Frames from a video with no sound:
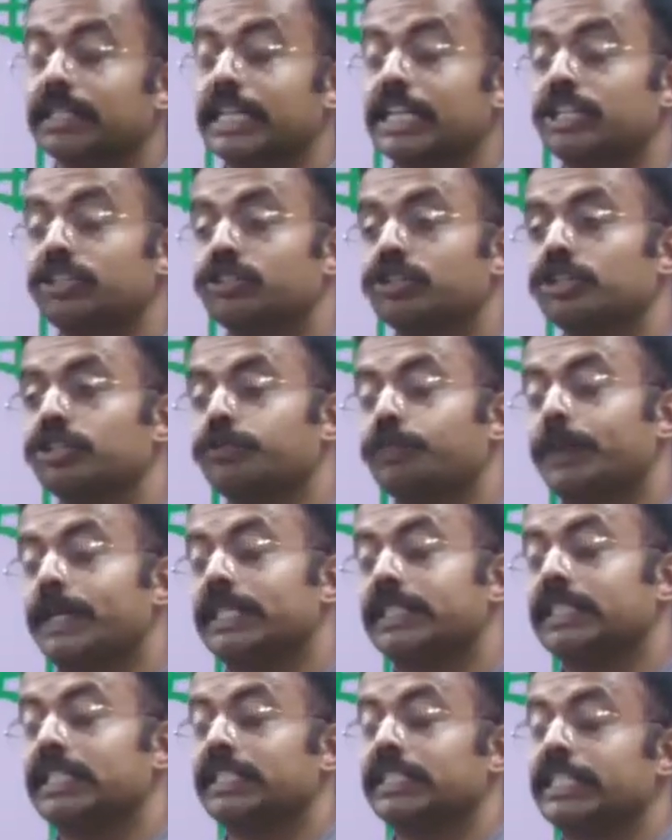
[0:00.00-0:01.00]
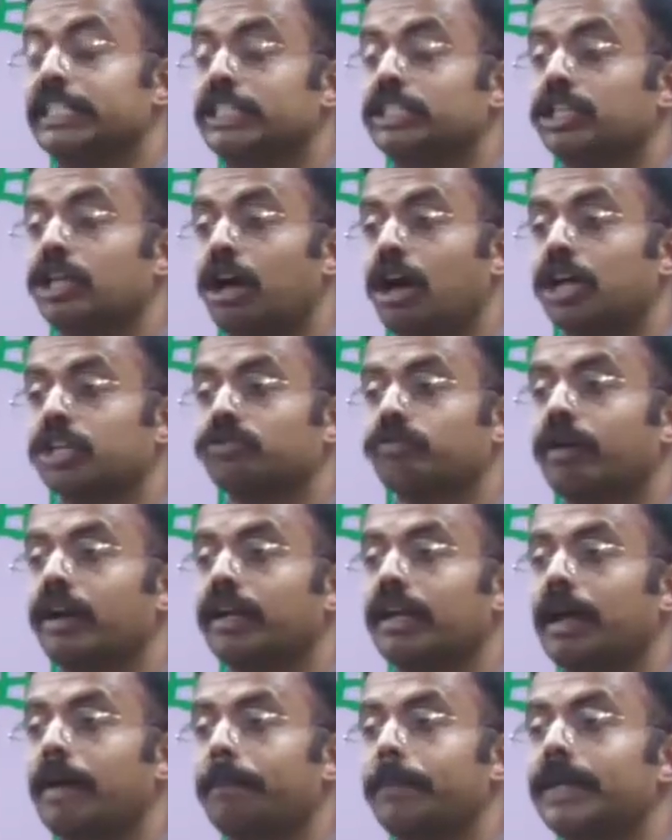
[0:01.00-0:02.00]
keystone species is lost,
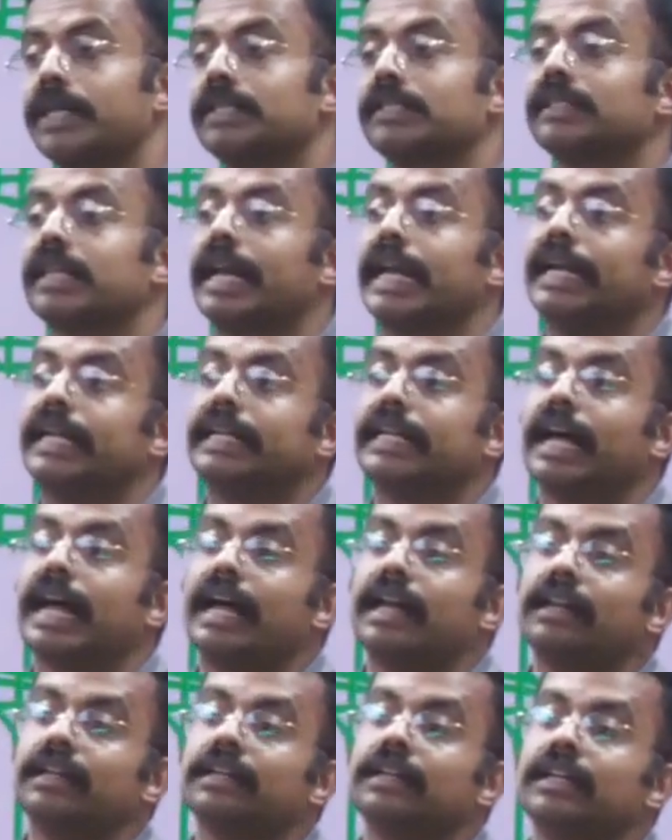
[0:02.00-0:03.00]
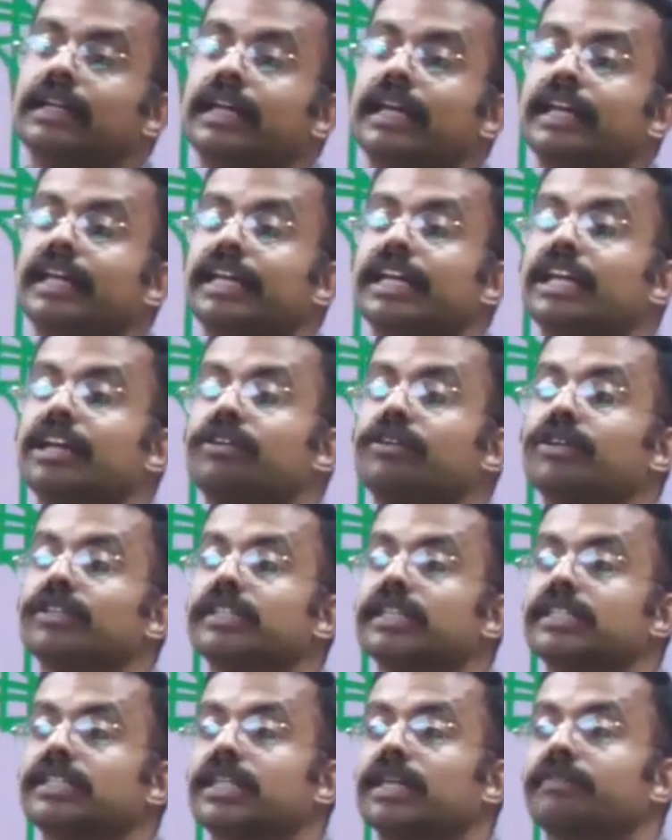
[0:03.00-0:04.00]
what happens? The entire
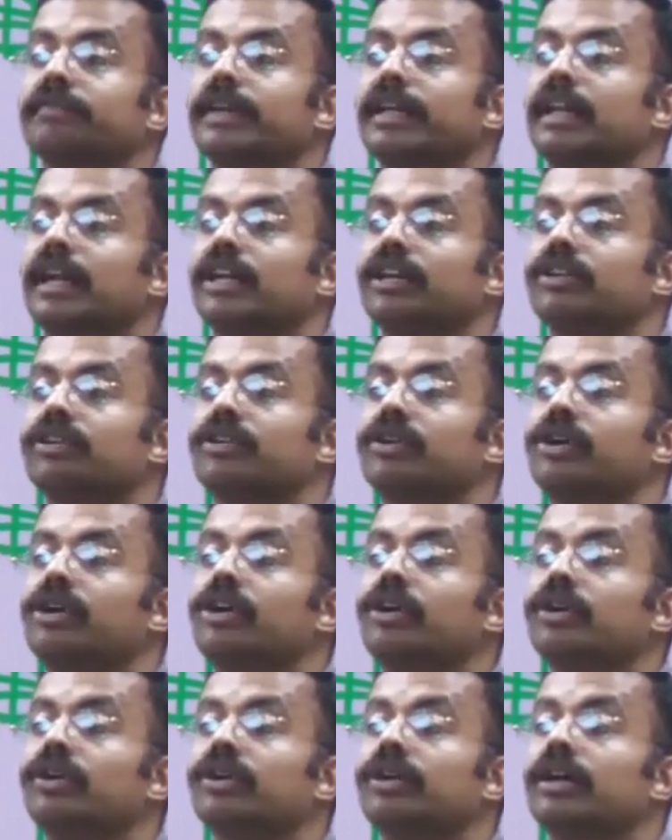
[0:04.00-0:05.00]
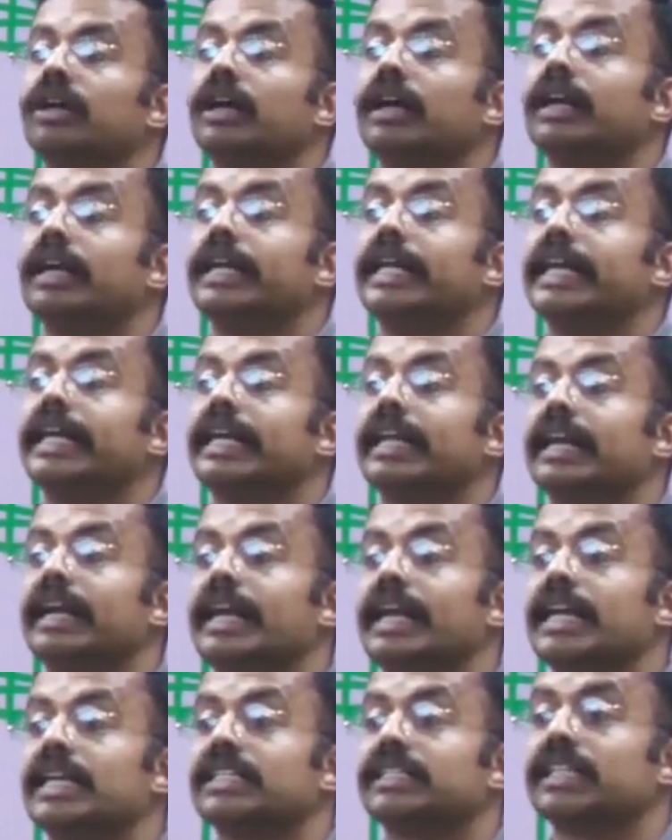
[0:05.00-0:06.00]
ecosystem will undergo
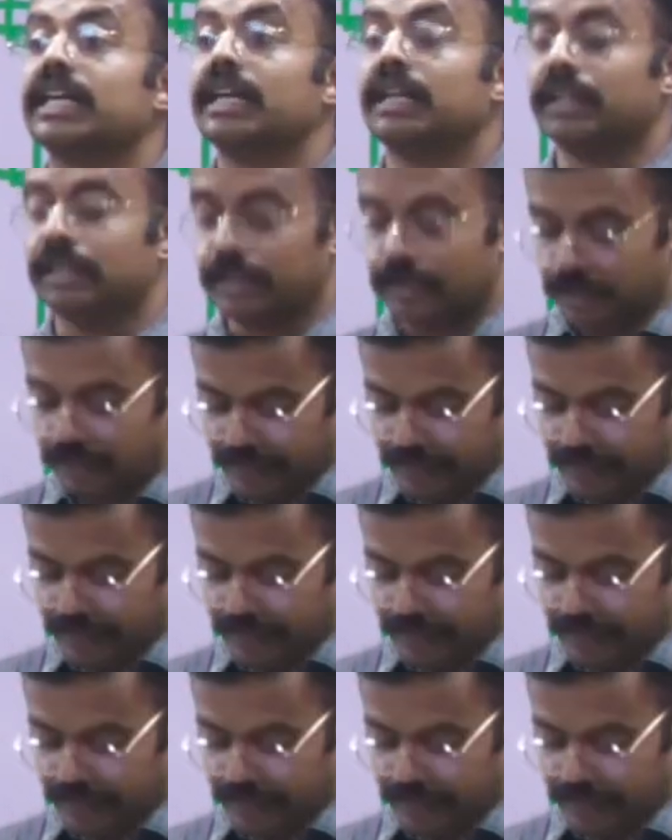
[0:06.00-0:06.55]
degradation.